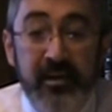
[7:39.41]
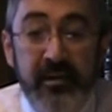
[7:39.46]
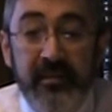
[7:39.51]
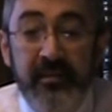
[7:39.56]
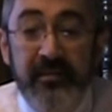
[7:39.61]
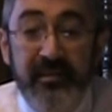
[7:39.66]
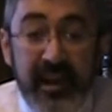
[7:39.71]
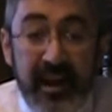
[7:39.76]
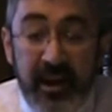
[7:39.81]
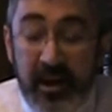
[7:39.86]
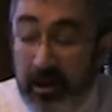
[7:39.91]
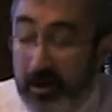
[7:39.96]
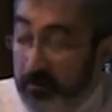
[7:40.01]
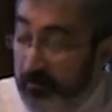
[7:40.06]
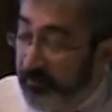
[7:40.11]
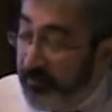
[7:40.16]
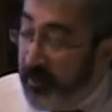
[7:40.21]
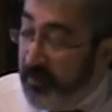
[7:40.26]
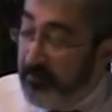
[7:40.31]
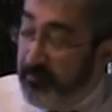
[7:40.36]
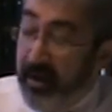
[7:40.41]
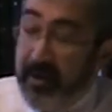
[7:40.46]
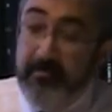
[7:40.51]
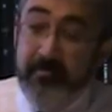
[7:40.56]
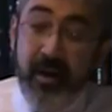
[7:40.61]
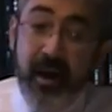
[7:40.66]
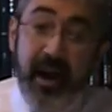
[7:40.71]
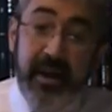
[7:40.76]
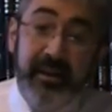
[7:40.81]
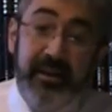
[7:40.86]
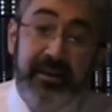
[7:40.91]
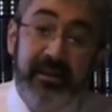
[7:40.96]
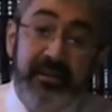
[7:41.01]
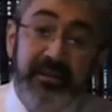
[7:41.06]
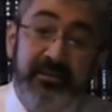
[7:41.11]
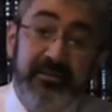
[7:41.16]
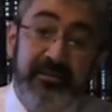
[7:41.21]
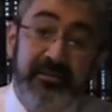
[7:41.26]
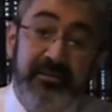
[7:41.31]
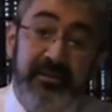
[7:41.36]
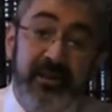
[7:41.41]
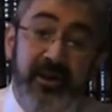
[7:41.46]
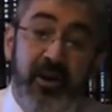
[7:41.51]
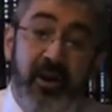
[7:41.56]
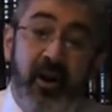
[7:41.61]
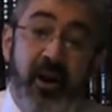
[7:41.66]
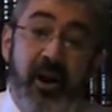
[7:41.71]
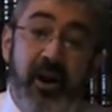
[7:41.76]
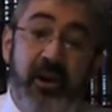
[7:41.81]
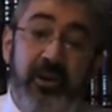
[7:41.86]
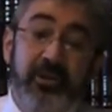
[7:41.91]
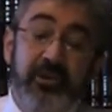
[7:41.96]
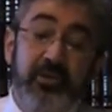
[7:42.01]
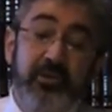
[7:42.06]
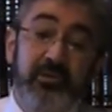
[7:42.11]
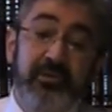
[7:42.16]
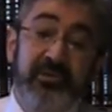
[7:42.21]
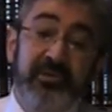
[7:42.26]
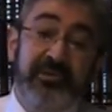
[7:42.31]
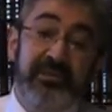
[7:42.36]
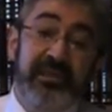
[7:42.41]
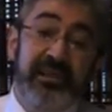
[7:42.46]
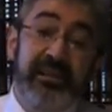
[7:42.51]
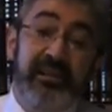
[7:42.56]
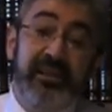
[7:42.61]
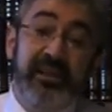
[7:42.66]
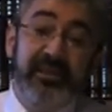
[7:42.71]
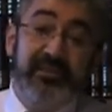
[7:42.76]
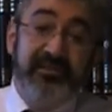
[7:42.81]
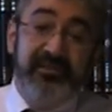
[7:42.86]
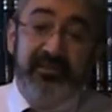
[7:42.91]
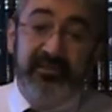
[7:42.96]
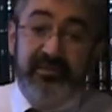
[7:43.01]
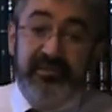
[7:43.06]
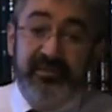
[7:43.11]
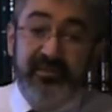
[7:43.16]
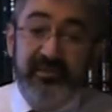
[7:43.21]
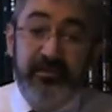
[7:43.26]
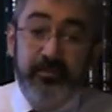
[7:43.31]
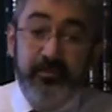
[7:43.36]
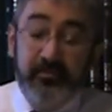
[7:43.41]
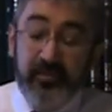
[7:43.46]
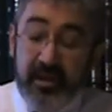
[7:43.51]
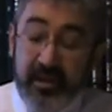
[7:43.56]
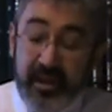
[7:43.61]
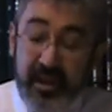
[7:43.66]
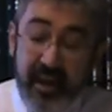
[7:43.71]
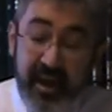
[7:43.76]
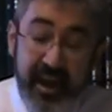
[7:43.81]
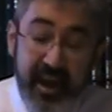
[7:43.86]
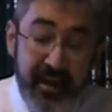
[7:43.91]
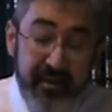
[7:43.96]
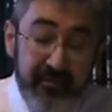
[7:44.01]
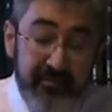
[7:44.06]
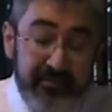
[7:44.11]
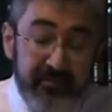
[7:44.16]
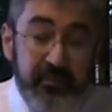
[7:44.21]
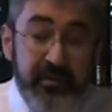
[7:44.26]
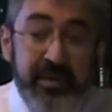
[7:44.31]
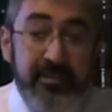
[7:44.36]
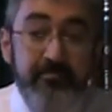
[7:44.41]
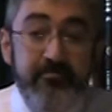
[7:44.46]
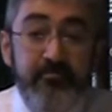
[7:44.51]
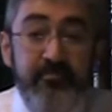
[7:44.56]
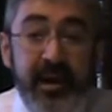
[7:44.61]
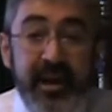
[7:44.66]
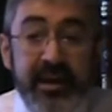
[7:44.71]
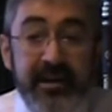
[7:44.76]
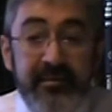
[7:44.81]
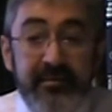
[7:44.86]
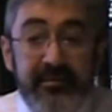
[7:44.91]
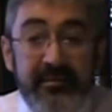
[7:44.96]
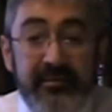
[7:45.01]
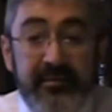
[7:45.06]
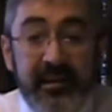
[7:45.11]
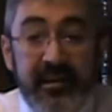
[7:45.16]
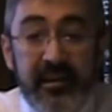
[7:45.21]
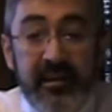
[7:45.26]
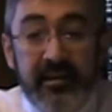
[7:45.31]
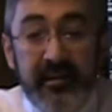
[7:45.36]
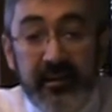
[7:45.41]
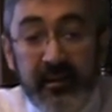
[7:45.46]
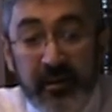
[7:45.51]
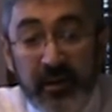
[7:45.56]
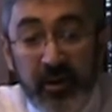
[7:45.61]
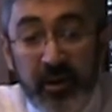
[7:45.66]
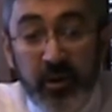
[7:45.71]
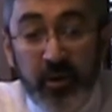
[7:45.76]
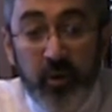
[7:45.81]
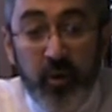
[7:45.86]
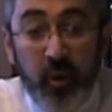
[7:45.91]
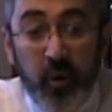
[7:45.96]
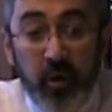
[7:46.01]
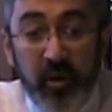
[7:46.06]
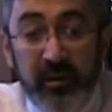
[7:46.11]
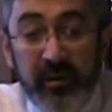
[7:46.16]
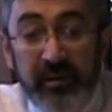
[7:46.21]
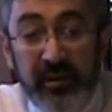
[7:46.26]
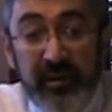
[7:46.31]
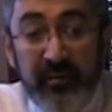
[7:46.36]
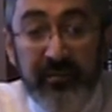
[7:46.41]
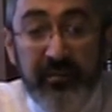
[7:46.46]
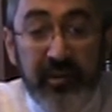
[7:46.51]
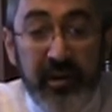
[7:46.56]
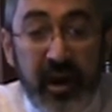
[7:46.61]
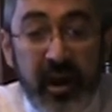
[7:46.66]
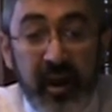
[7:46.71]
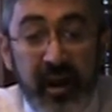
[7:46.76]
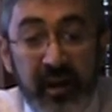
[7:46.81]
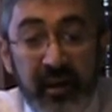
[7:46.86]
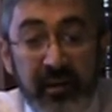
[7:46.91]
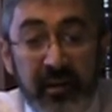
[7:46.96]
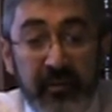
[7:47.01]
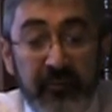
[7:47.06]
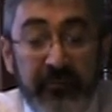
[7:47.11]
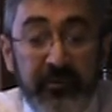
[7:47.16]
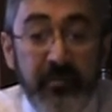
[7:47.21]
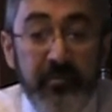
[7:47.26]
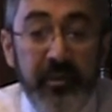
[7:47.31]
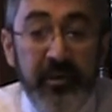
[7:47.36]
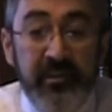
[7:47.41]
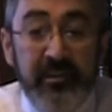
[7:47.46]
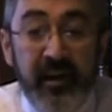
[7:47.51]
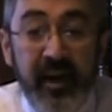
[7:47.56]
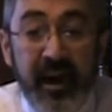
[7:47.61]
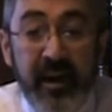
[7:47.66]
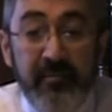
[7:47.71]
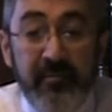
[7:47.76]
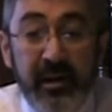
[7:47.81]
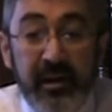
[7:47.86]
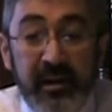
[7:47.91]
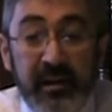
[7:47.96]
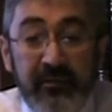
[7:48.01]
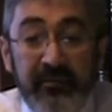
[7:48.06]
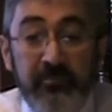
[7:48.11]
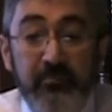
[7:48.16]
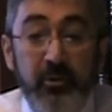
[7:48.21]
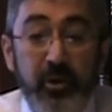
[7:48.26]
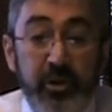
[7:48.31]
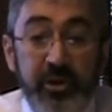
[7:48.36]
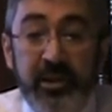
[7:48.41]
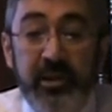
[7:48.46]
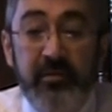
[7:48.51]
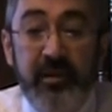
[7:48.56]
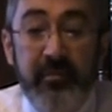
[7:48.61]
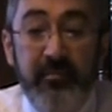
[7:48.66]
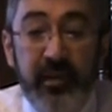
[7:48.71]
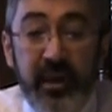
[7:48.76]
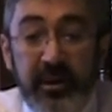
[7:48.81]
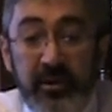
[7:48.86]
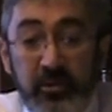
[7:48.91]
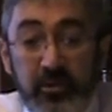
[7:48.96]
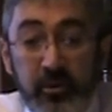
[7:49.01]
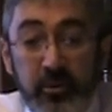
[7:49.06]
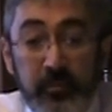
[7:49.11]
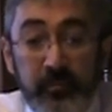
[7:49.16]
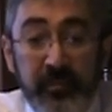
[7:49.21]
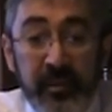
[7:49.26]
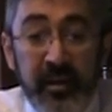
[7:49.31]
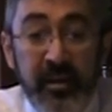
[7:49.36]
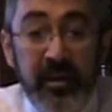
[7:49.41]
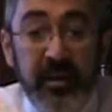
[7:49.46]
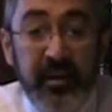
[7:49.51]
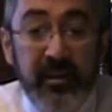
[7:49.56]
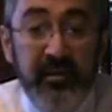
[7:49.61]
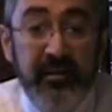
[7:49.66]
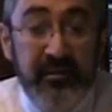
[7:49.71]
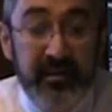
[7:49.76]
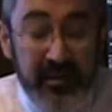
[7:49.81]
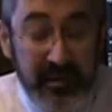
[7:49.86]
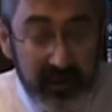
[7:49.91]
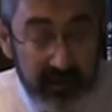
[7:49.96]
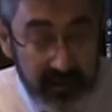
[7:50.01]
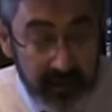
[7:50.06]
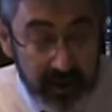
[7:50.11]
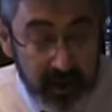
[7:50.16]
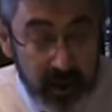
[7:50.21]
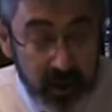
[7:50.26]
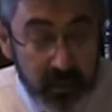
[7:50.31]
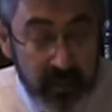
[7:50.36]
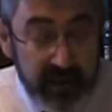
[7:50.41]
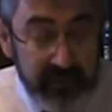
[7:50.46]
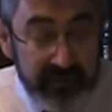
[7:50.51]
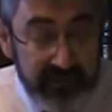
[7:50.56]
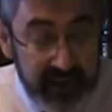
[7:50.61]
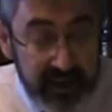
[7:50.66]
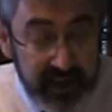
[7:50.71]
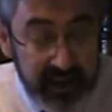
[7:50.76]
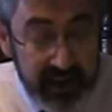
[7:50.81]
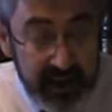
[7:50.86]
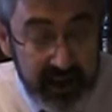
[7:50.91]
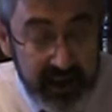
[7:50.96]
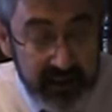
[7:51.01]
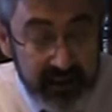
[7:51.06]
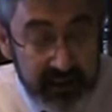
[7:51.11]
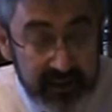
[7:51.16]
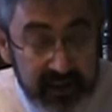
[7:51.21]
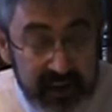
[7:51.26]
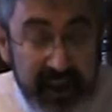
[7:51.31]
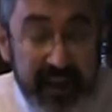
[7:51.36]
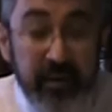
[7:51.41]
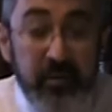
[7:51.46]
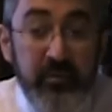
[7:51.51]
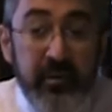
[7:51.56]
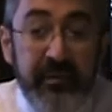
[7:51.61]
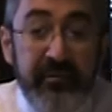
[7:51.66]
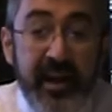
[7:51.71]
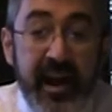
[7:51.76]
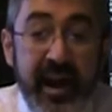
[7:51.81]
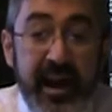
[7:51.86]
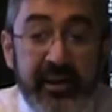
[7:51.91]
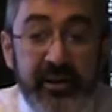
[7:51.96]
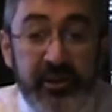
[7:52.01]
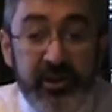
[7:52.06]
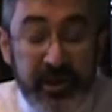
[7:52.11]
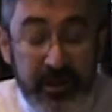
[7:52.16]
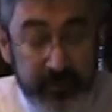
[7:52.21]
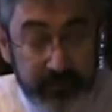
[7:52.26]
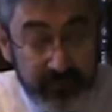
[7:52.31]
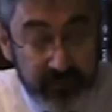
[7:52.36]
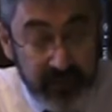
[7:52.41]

There, Maimonides arduously lists every Beit Din, court of law, from the time of Moshe Rabbeinu until Ravina and Rav Ashi.